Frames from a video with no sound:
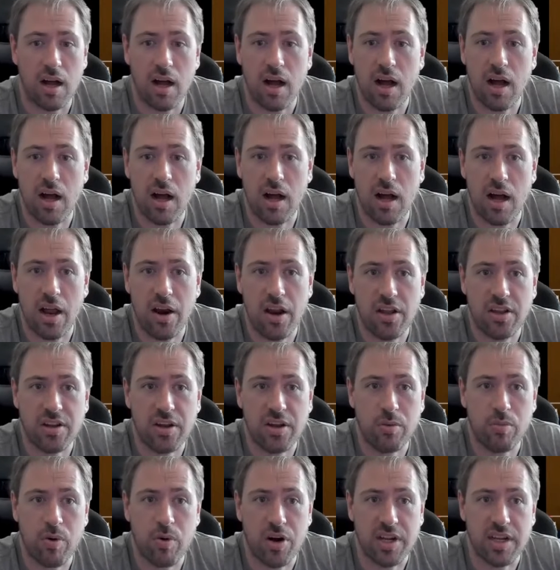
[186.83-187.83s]
Another
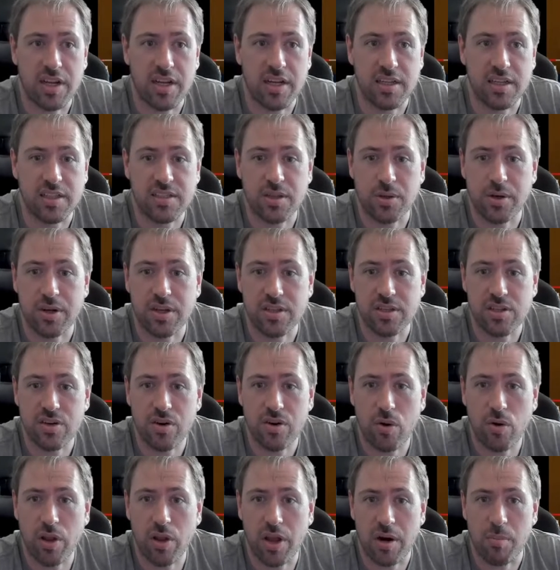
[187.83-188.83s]
good one here, so
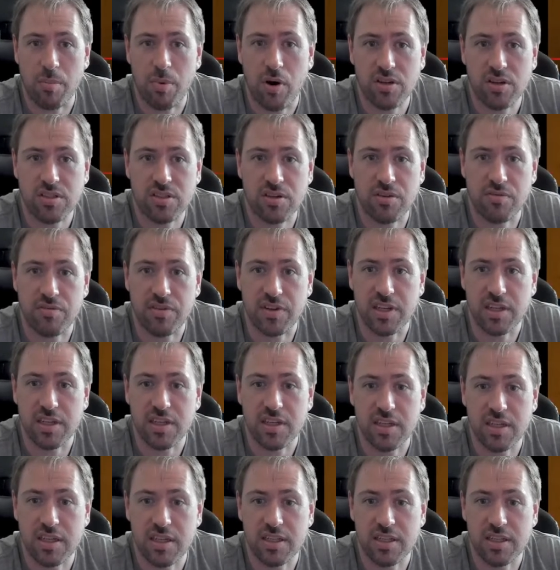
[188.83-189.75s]
control and apostrophe